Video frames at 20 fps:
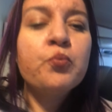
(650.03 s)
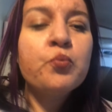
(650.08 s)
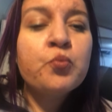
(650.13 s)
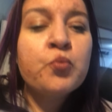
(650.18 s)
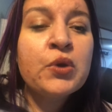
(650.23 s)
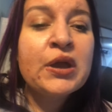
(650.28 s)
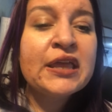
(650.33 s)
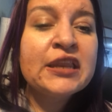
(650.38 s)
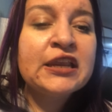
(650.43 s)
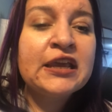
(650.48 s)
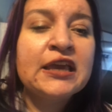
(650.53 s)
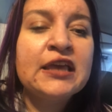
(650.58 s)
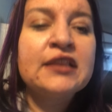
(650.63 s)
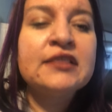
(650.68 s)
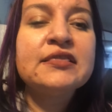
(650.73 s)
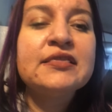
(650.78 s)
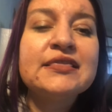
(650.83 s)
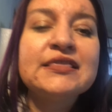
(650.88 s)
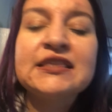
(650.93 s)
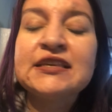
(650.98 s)
Went
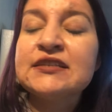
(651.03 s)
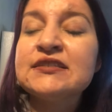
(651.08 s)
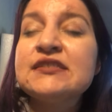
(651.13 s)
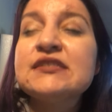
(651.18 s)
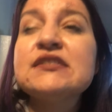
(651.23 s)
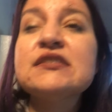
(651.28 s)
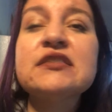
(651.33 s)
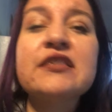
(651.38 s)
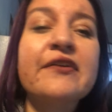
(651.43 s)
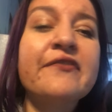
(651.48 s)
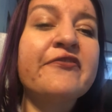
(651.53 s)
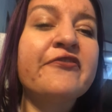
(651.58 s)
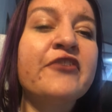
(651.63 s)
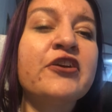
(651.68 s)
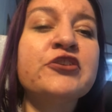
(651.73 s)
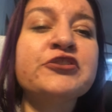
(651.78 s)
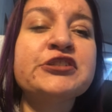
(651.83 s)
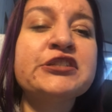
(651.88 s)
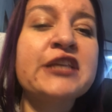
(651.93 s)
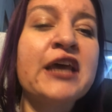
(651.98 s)
in. This is the
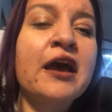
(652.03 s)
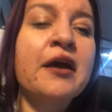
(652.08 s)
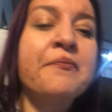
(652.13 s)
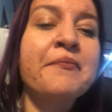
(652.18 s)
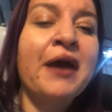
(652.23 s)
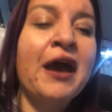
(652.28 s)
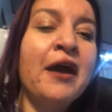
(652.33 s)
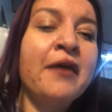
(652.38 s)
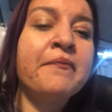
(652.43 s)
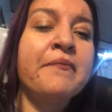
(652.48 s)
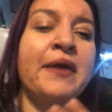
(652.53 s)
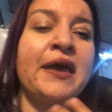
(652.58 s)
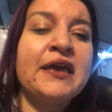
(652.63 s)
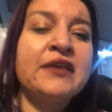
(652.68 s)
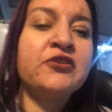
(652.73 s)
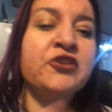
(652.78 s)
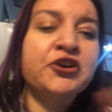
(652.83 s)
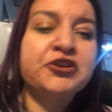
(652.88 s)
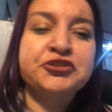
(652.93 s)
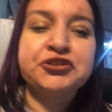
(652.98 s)
first time I
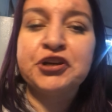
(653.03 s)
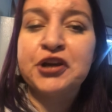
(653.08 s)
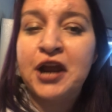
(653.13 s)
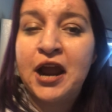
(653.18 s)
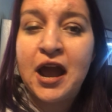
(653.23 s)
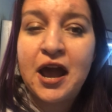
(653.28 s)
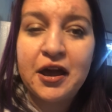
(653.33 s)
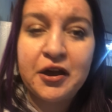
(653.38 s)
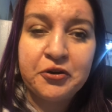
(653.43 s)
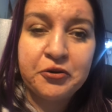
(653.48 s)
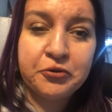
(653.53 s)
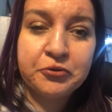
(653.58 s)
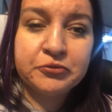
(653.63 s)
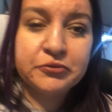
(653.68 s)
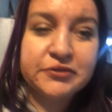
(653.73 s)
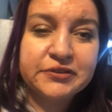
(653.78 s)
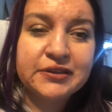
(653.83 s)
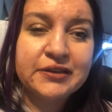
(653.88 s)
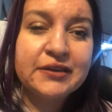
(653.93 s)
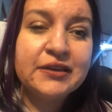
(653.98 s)
met Dr.
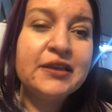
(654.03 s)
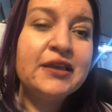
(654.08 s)
Highholt.